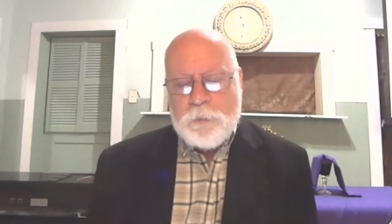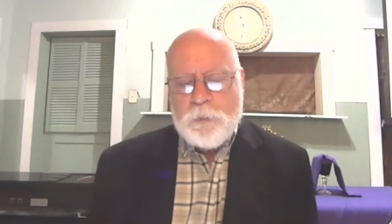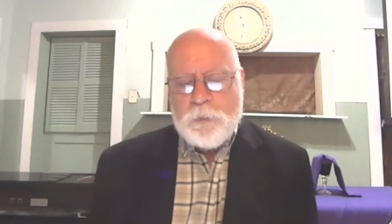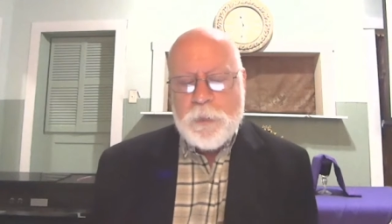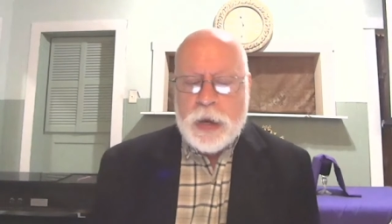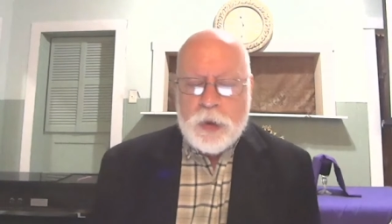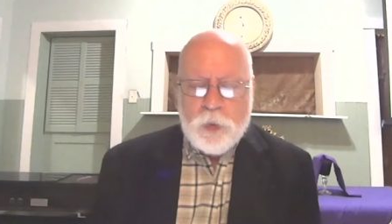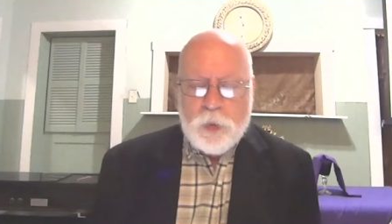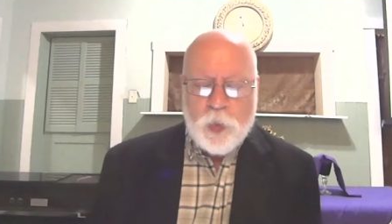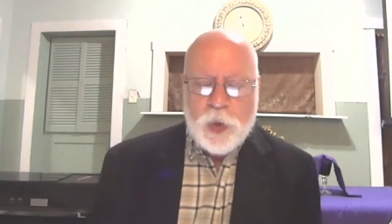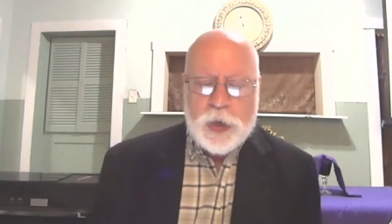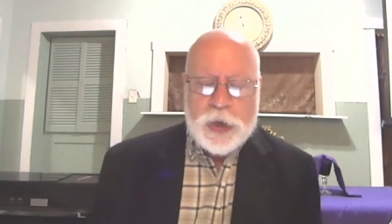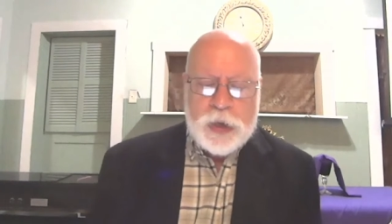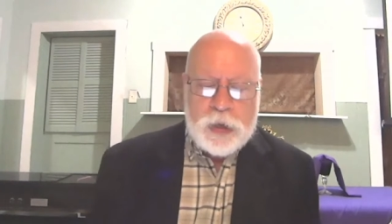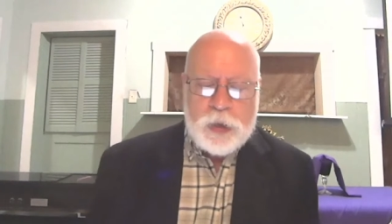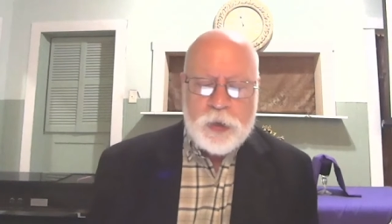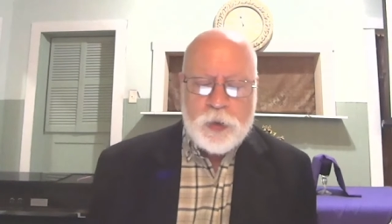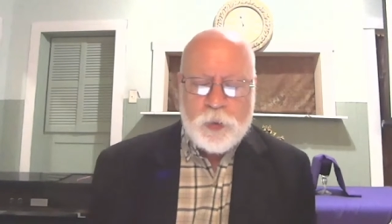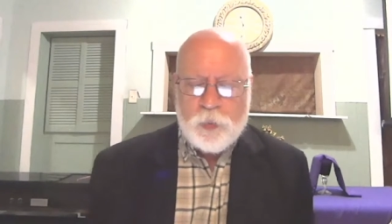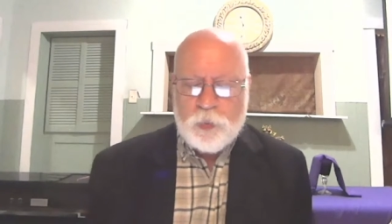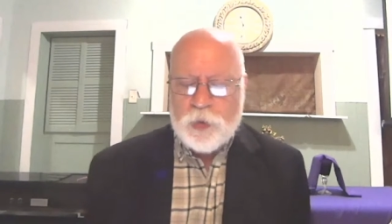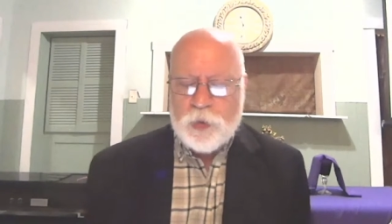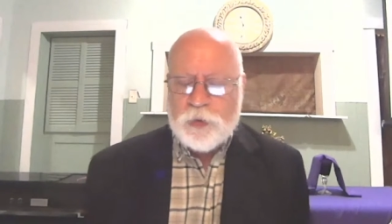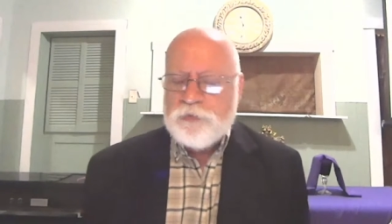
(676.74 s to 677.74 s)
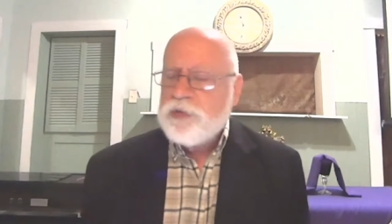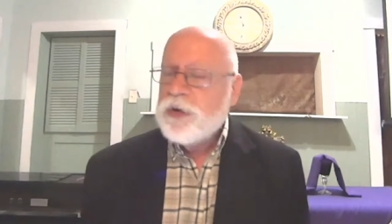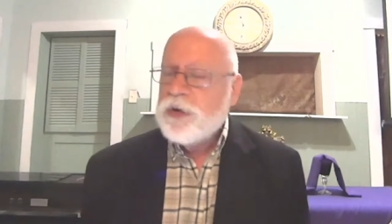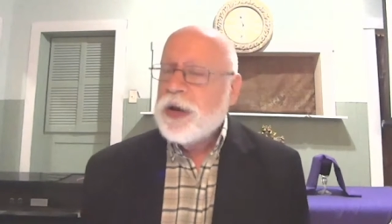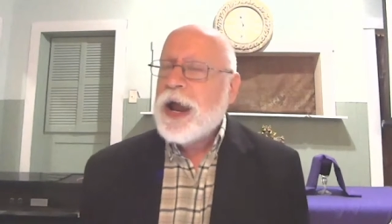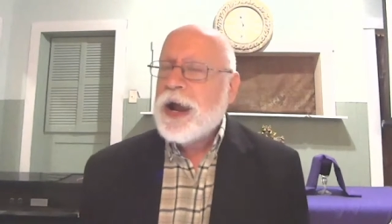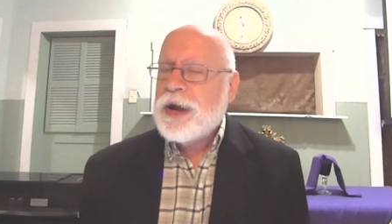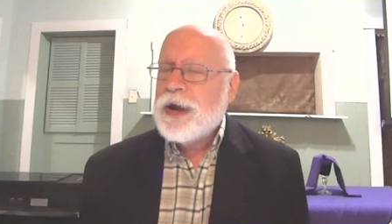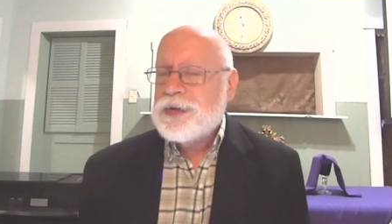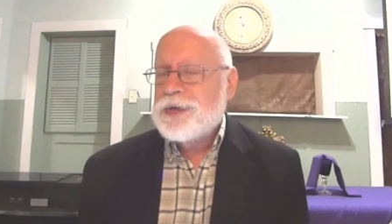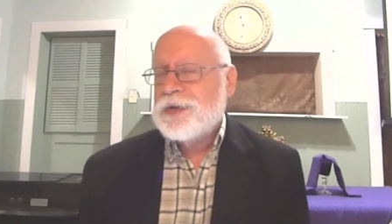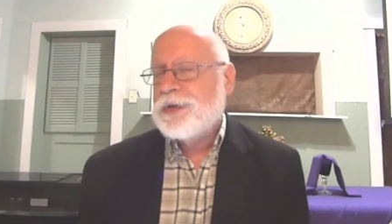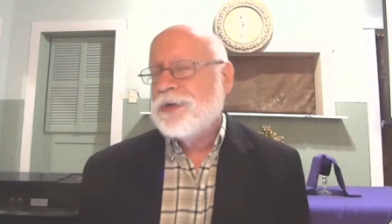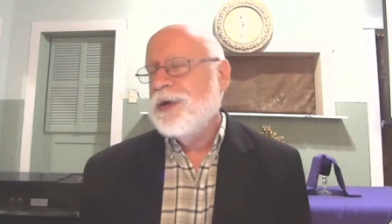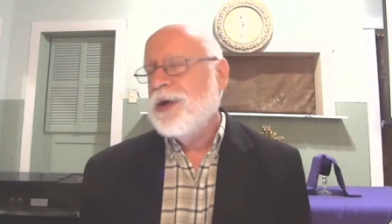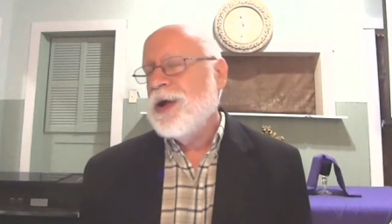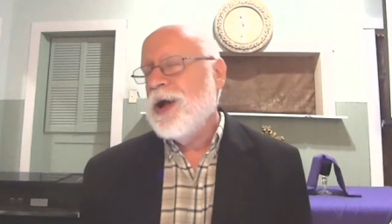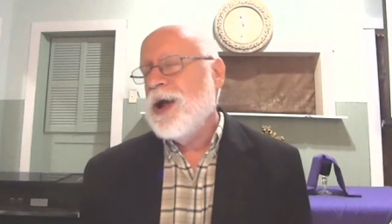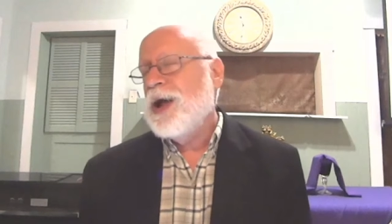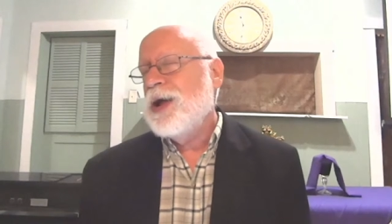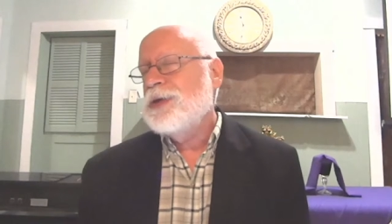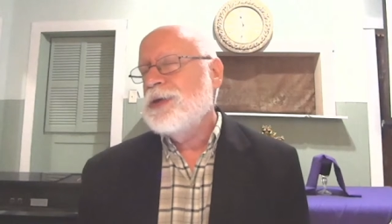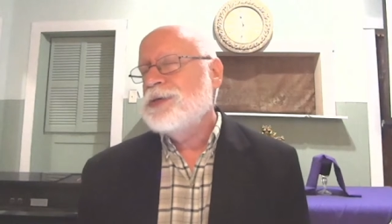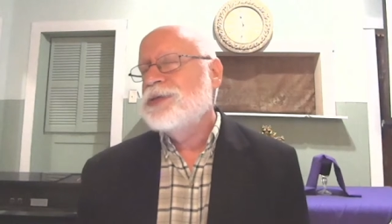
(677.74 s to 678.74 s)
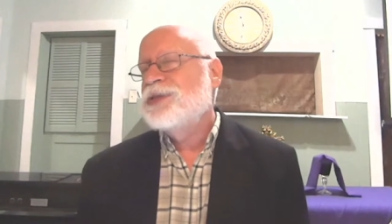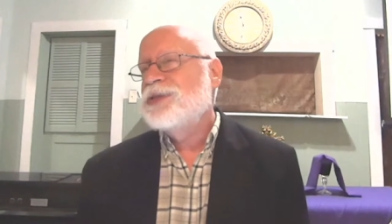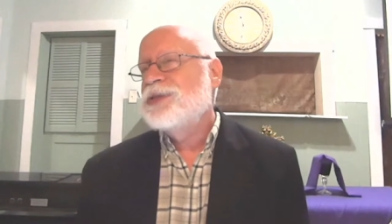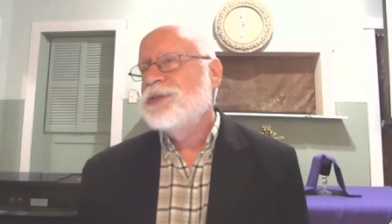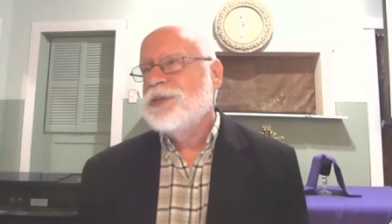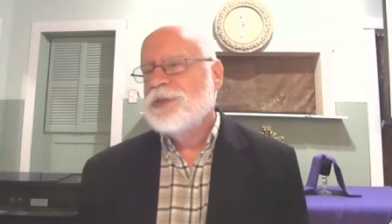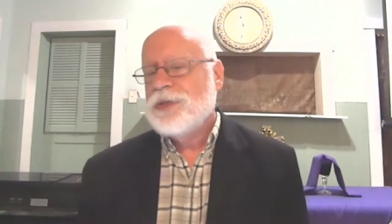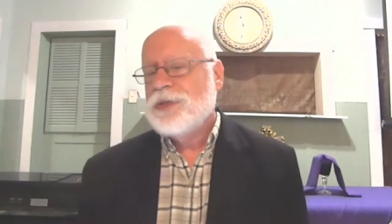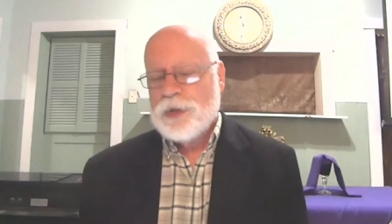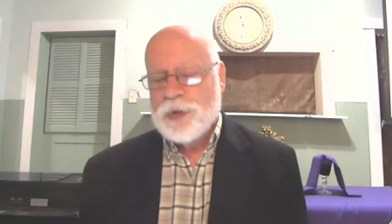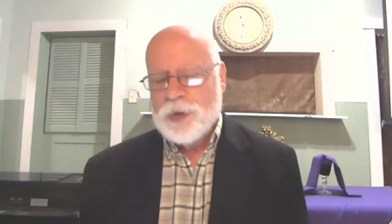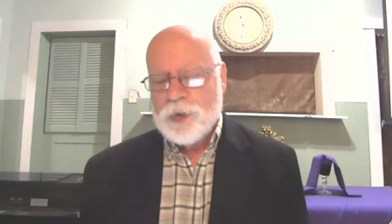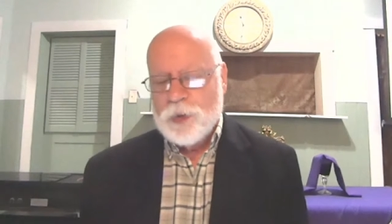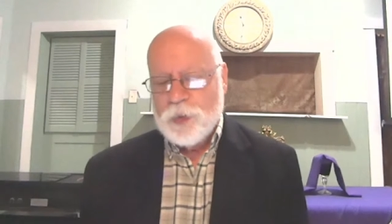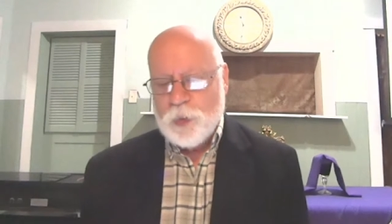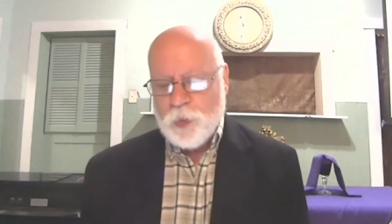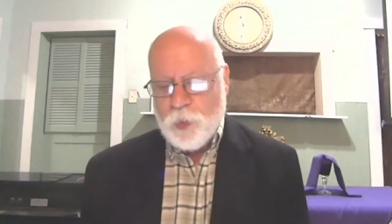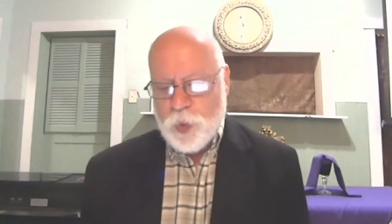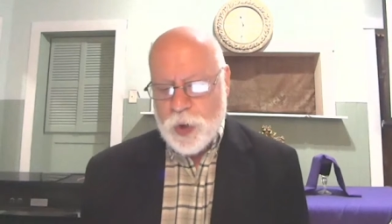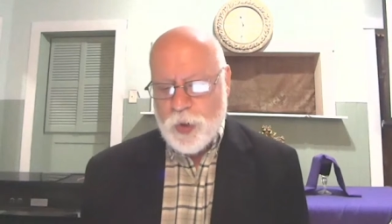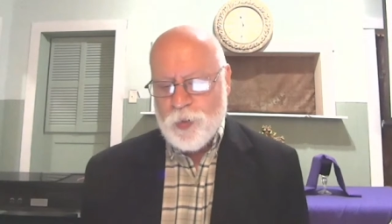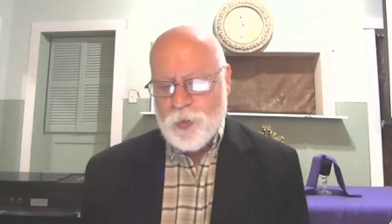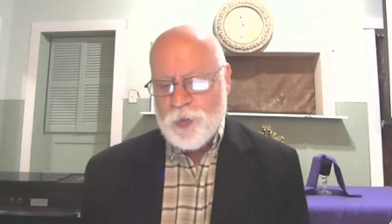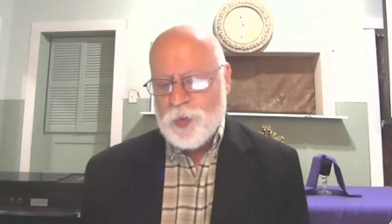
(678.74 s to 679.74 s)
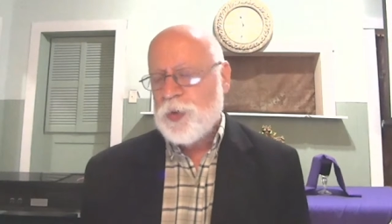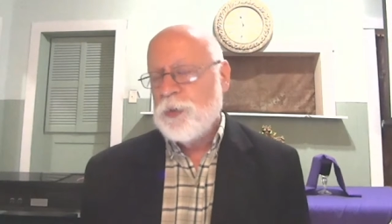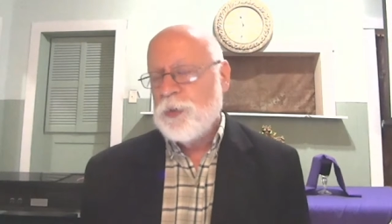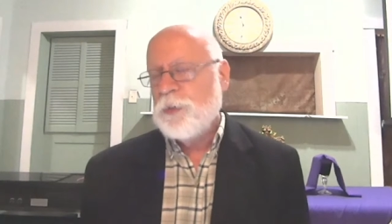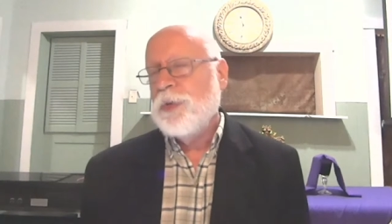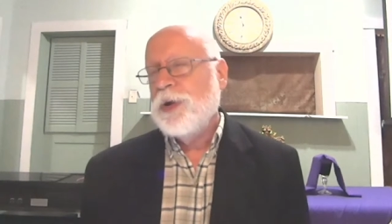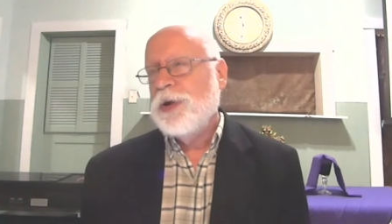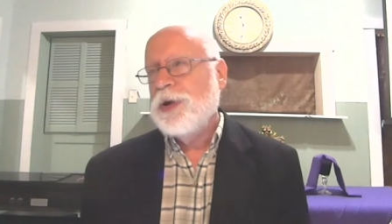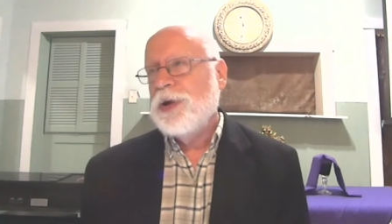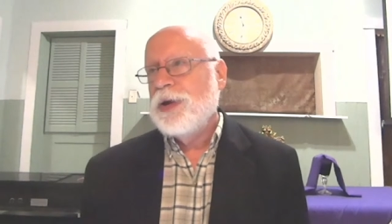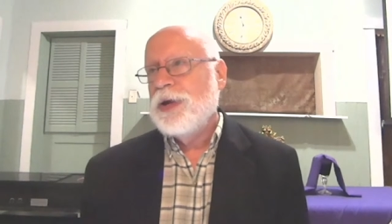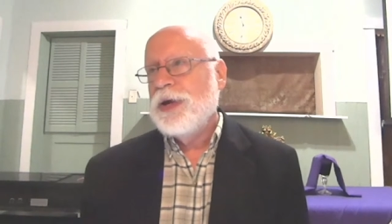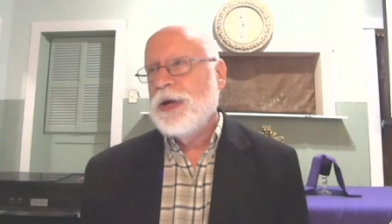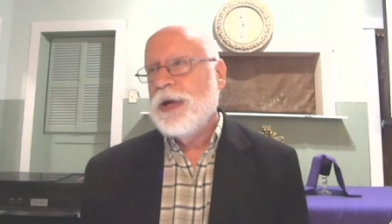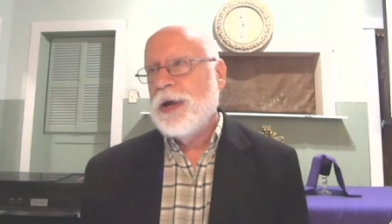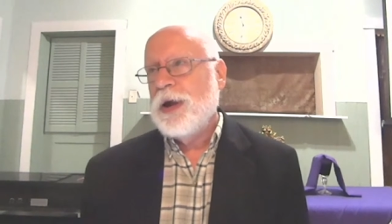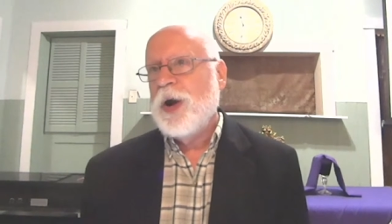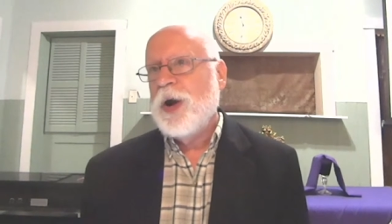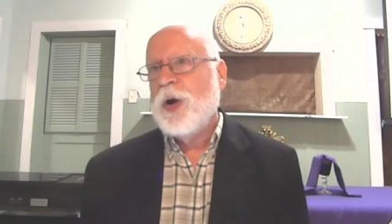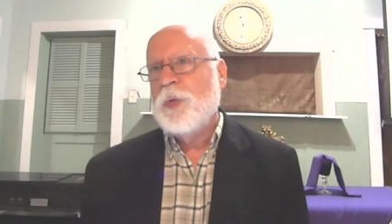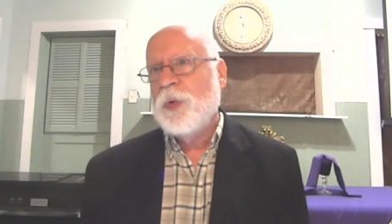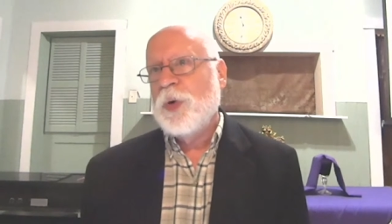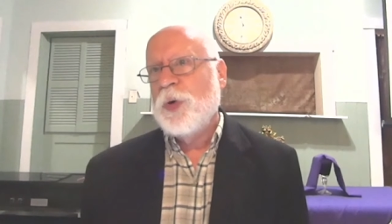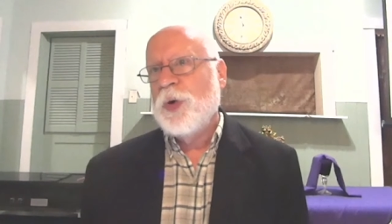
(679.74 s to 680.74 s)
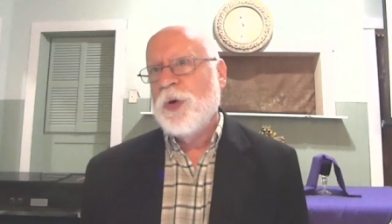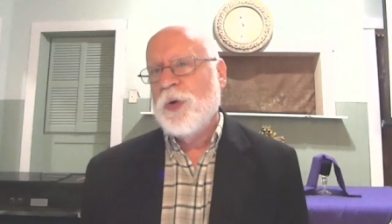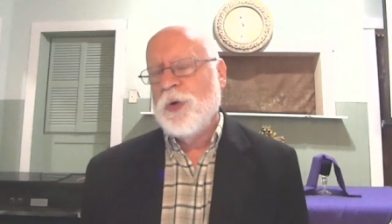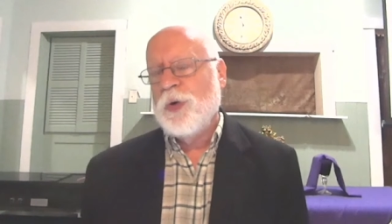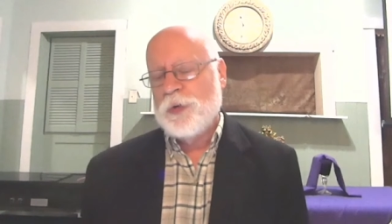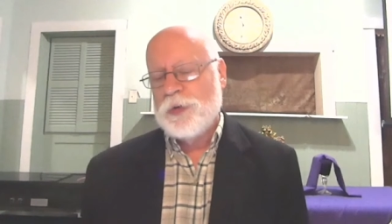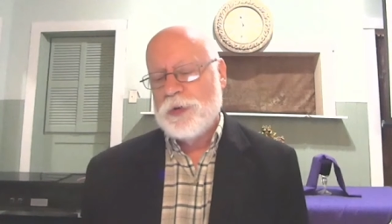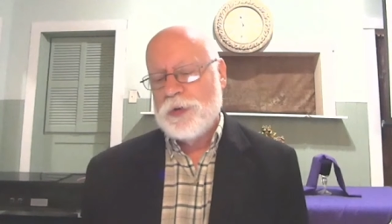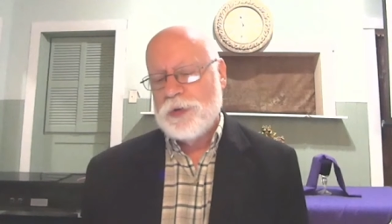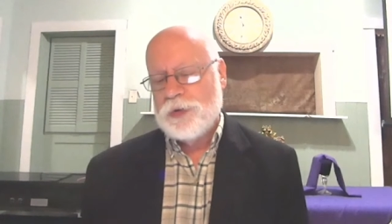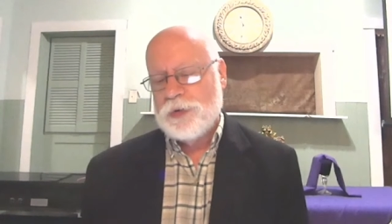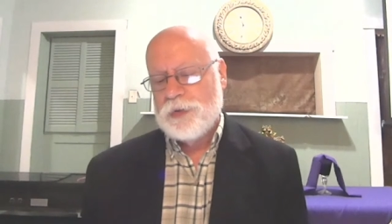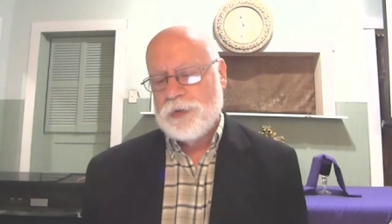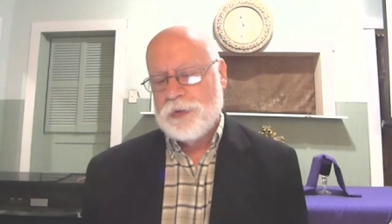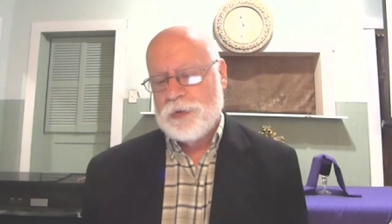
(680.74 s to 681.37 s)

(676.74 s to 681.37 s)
May we reflect God's welcome in our world.